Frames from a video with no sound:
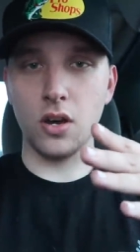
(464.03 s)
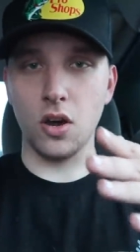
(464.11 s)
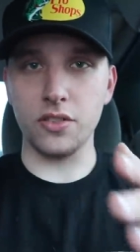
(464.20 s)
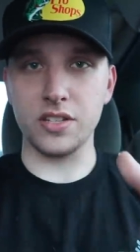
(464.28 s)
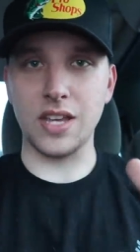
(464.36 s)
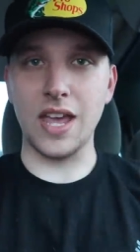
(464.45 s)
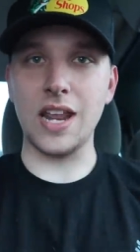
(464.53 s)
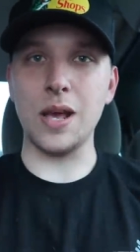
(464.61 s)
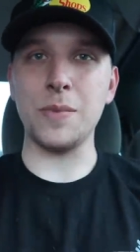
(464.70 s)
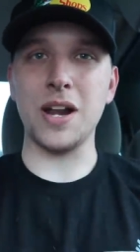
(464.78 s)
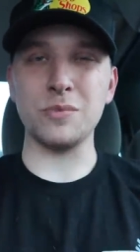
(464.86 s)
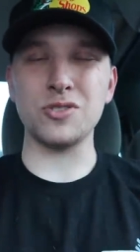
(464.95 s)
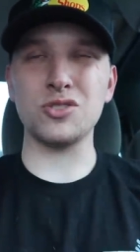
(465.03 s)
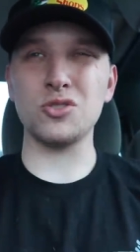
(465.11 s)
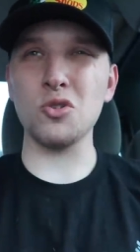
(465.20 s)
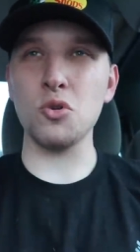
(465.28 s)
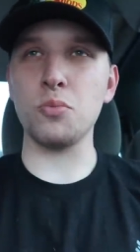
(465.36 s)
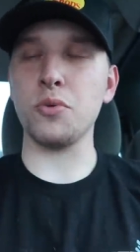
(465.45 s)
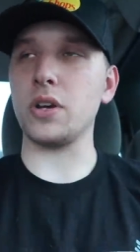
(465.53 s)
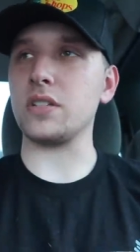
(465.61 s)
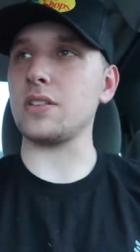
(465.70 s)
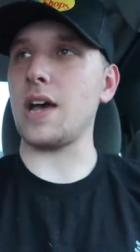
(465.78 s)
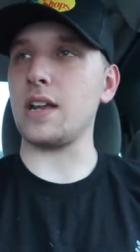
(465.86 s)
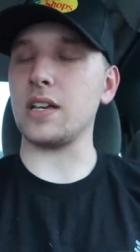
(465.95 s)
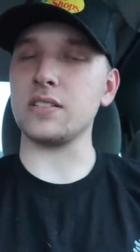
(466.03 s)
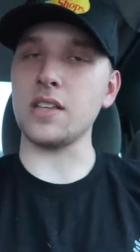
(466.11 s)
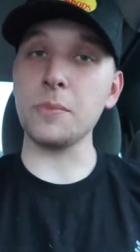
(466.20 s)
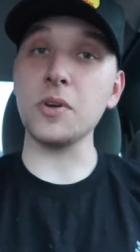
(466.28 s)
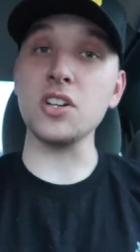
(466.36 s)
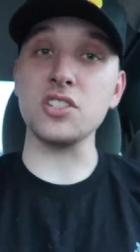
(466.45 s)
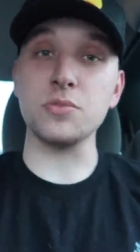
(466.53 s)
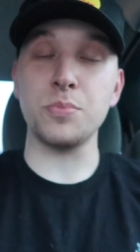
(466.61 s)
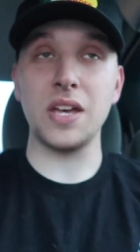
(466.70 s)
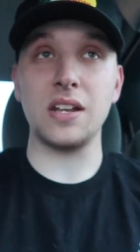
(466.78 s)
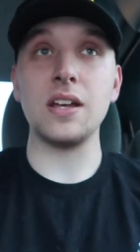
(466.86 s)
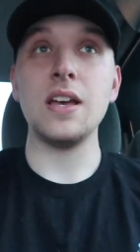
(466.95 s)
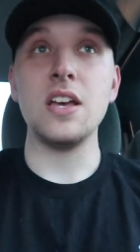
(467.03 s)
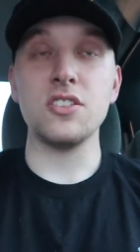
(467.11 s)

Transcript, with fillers: on this Can-Am and I'm super excited because I'm gonna spend,